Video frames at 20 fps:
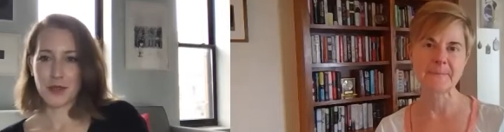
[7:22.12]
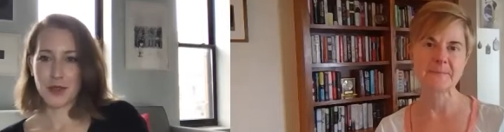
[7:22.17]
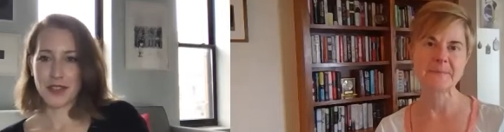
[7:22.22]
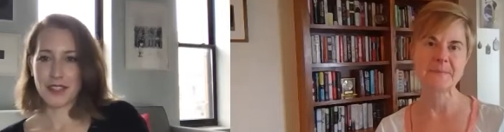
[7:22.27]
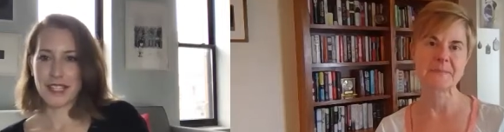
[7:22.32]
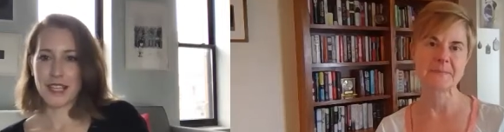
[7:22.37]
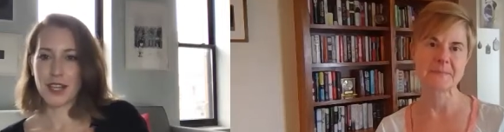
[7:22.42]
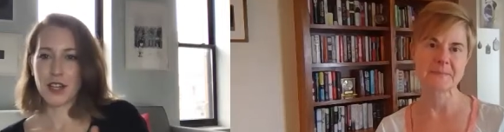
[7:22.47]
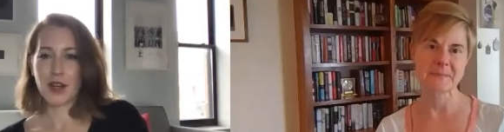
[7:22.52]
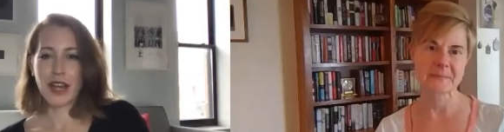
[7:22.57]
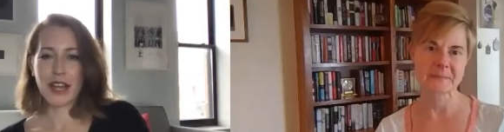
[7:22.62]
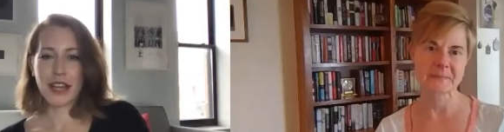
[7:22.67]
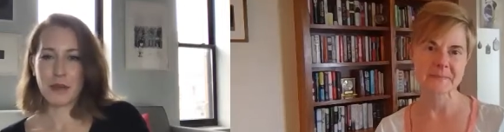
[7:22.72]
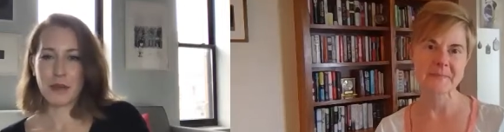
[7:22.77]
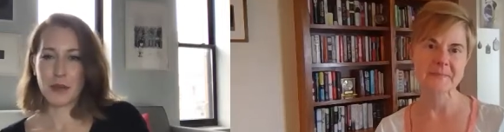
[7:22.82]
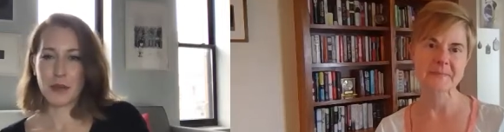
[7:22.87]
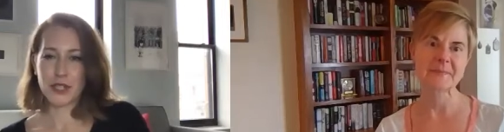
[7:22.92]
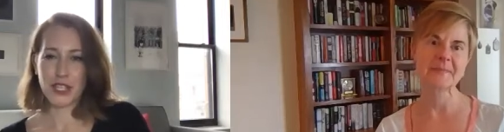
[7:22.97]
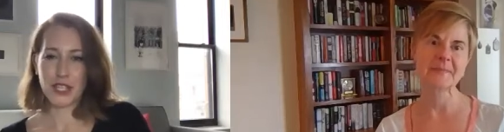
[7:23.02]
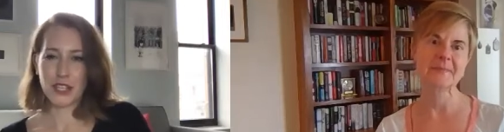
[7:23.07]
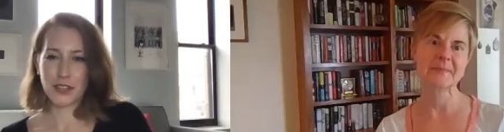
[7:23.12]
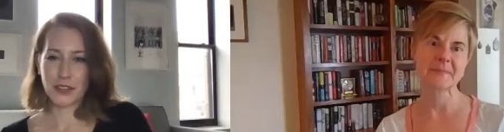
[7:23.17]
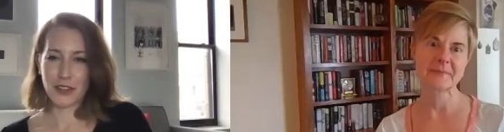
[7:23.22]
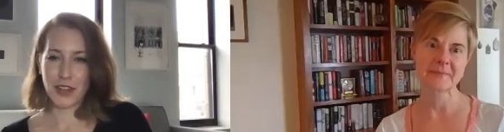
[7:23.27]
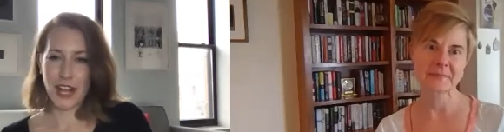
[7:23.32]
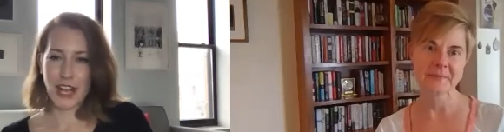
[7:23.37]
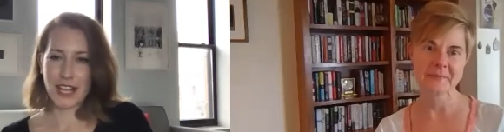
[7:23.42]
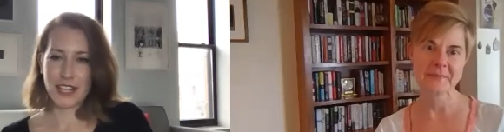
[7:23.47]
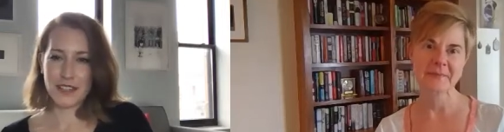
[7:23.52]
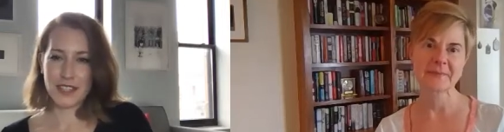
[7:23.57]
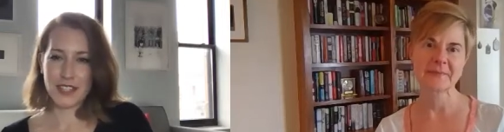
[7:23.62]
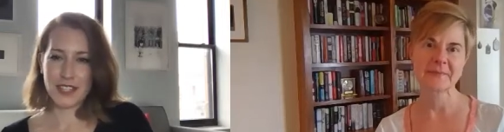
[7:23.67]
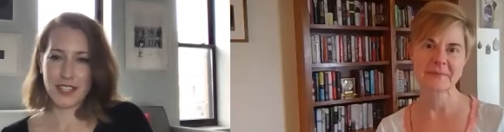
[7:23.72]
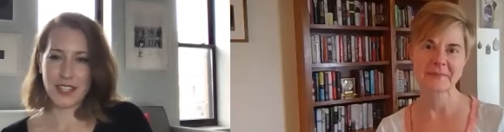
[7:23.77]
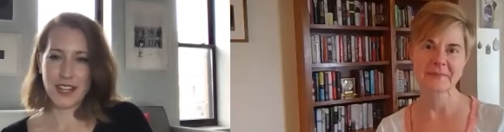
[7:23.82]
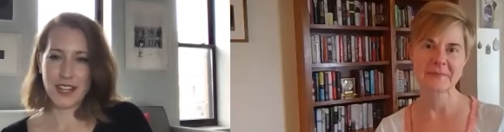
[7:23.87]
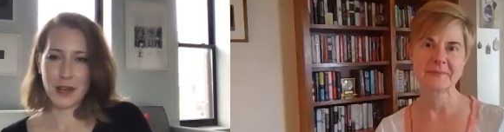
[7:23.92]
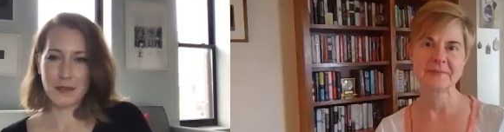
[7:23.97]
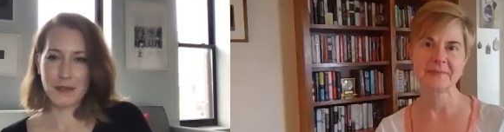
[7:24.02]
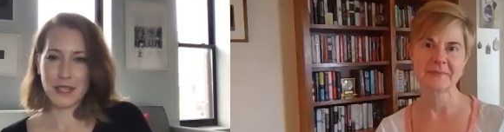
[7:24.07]
Speaker 1: way. It's like a, a particular kind of
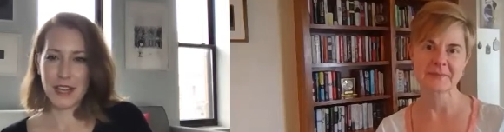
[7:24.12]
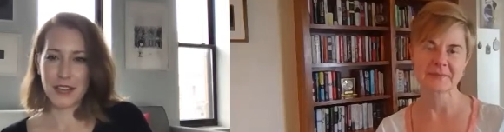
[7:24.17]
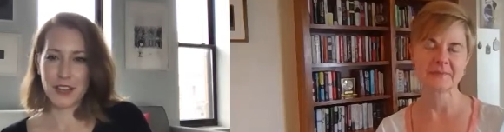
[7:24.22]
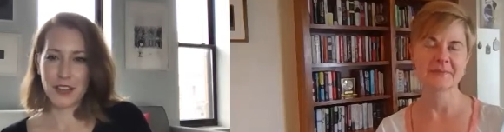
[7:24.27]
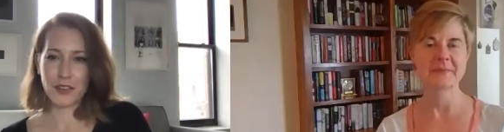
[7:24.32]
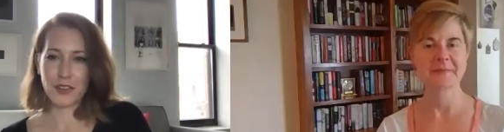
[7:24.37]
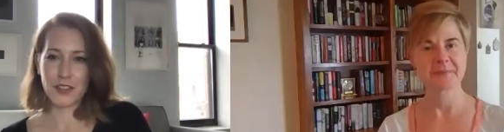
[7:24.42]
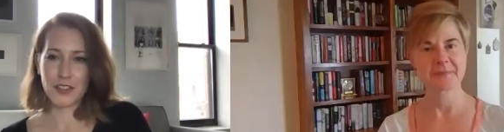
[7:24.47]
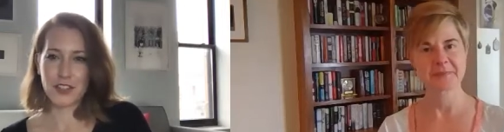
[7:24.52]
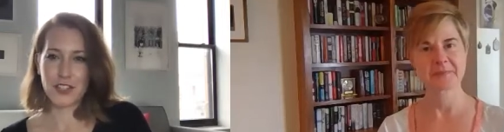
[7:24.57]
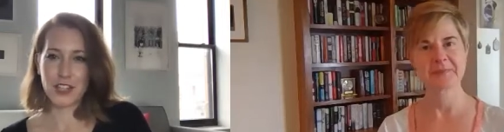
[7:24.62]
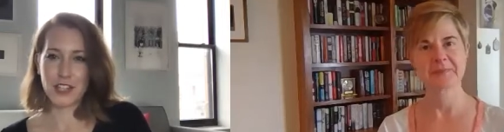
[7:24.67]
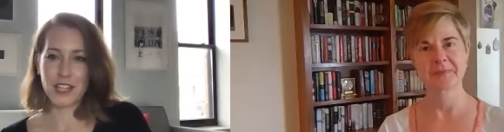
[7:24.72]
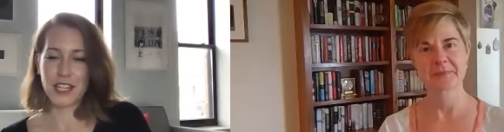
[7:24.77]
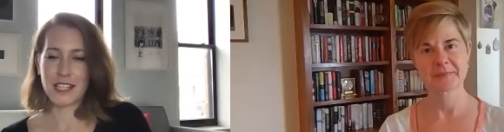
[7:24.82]
sitcom television.